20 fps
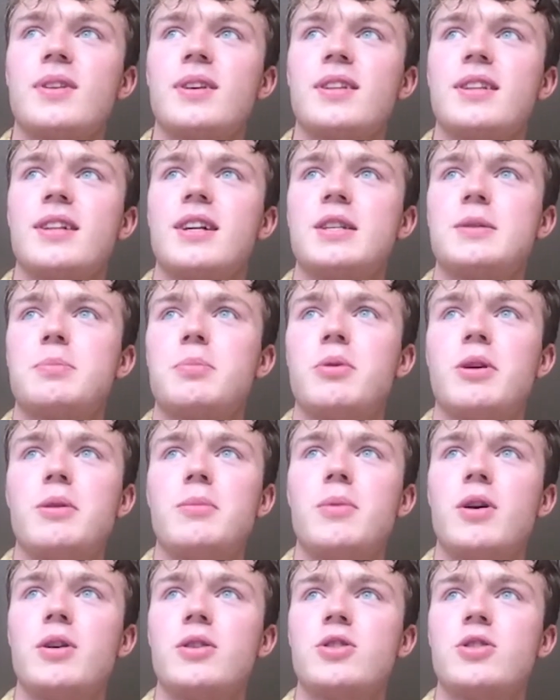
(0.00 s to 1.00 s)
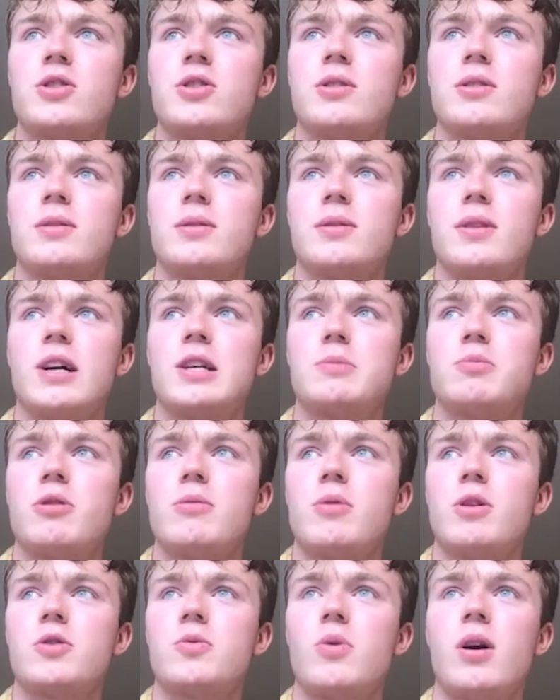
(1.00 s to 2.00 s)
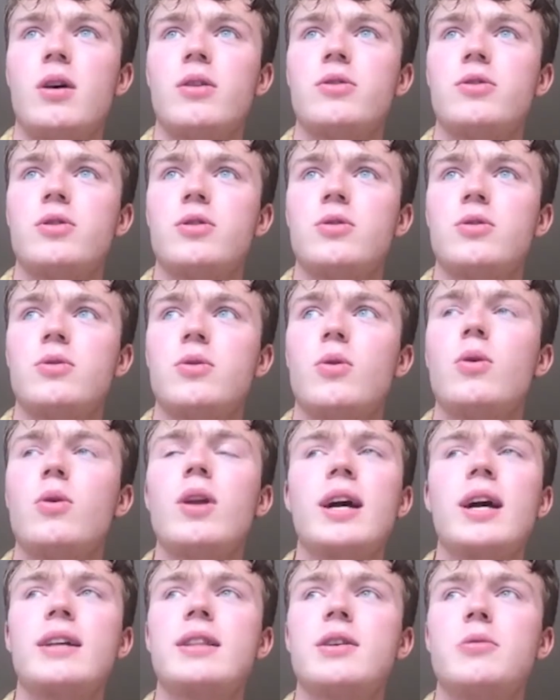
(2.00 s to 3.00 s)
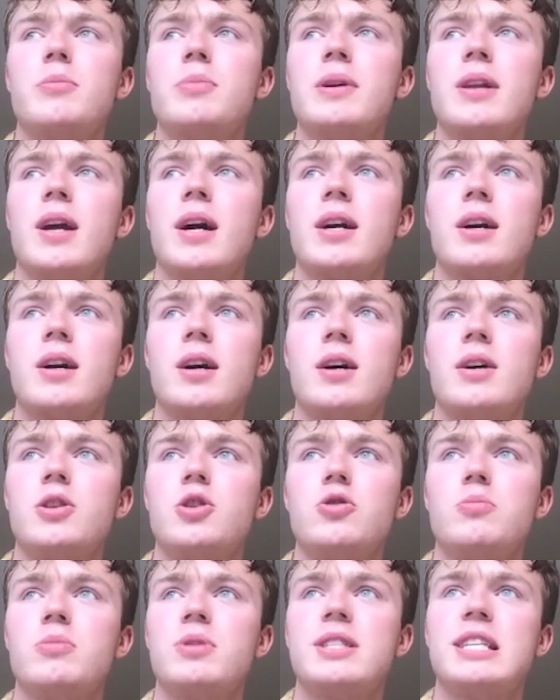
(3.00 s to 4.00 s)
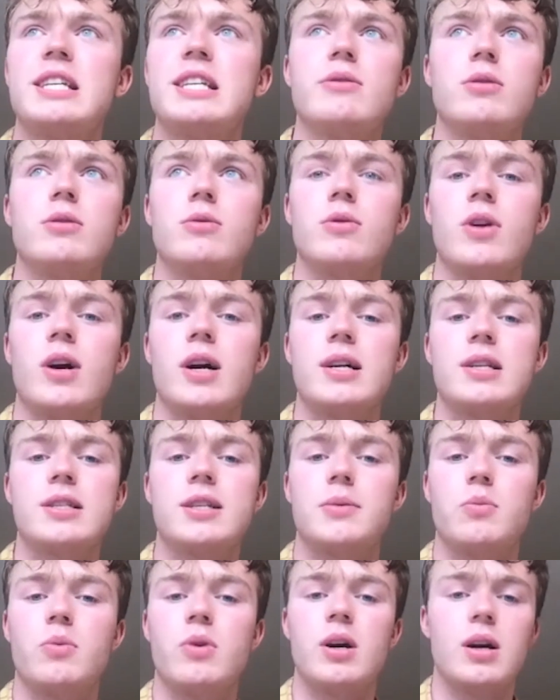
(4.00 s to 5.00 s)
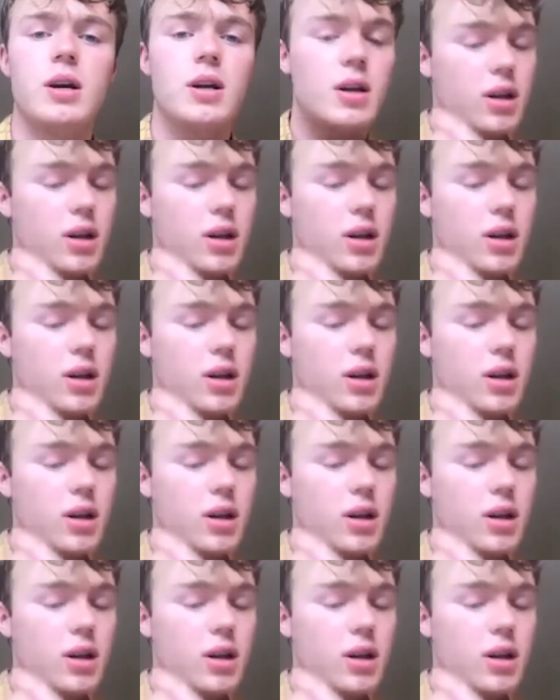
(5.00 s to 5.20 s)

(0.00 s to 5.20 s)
That's pretty much what I'll do. Or like there'll be like a new material night somewhere.